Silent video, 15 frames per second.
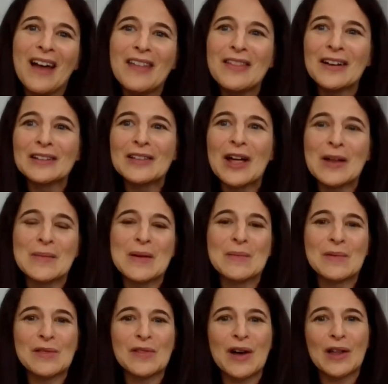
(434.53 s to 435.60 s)
I think a lot of
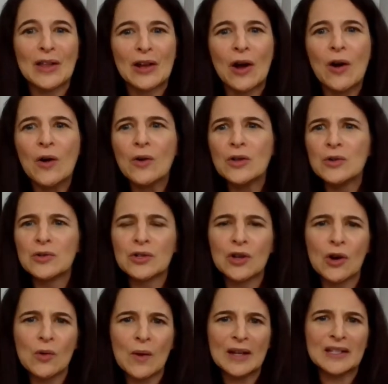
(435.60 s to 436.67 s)
people thought, like, oh, you should go
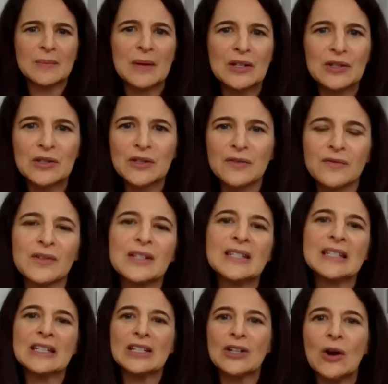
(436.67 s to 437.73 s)
write speeches for
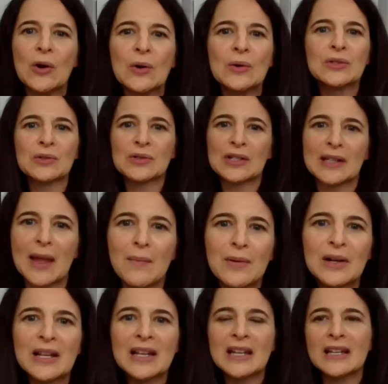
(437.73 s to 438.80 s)
CEOs or
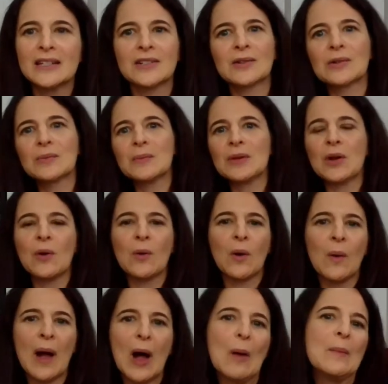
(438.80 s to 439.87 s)
celebrities, or,
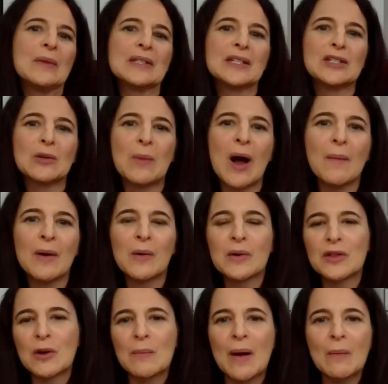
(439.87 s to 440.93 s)
go help Mrs. Obama
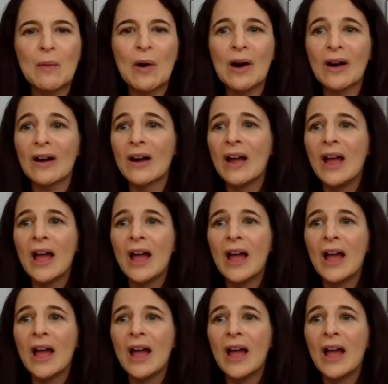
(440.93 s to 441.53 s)
with her memoir.